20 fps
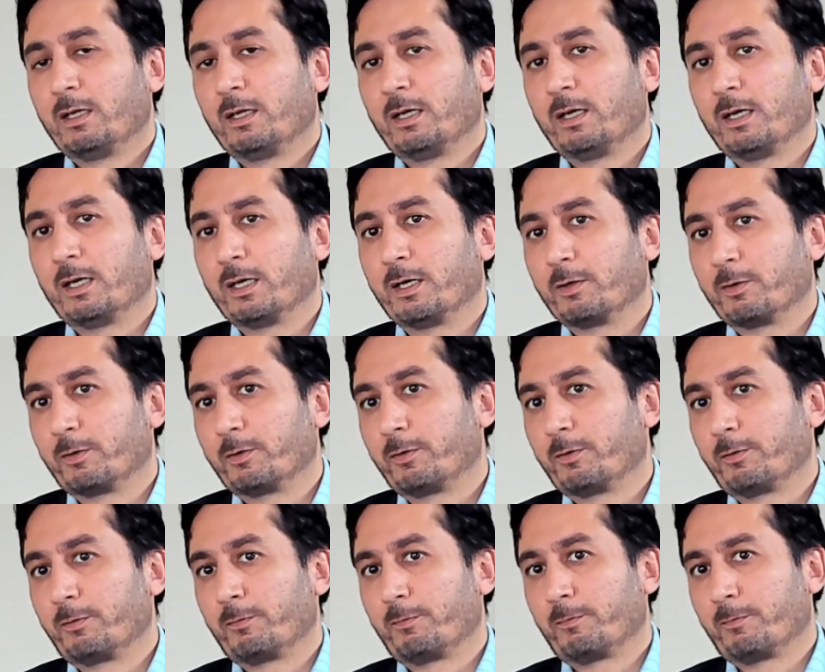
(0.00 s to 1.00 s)

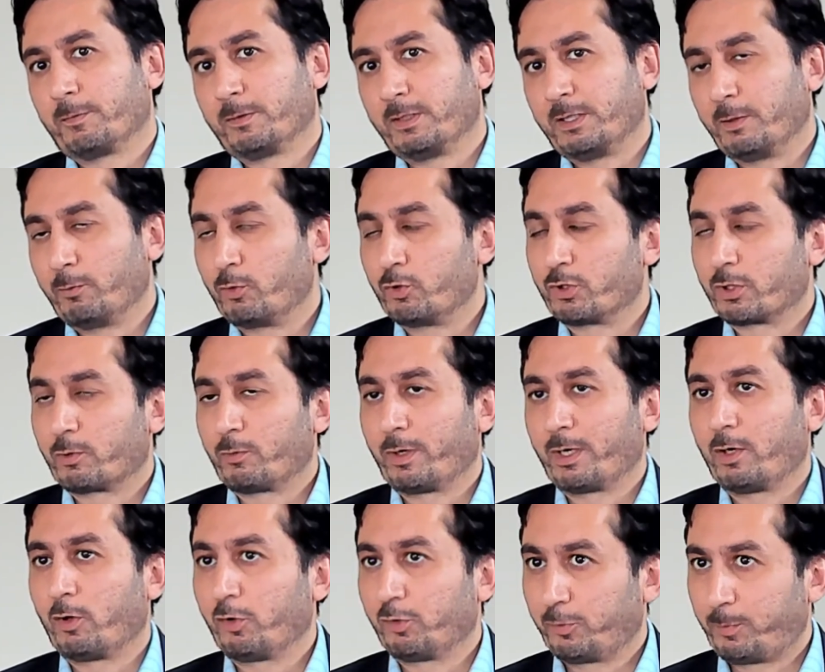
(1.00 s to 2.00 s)
they would require
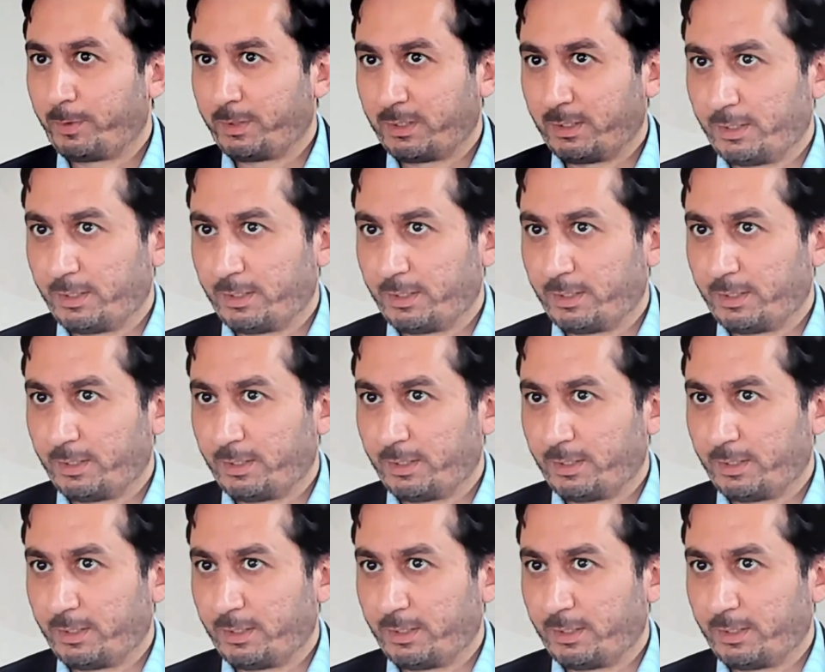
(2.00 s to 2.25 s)
hospital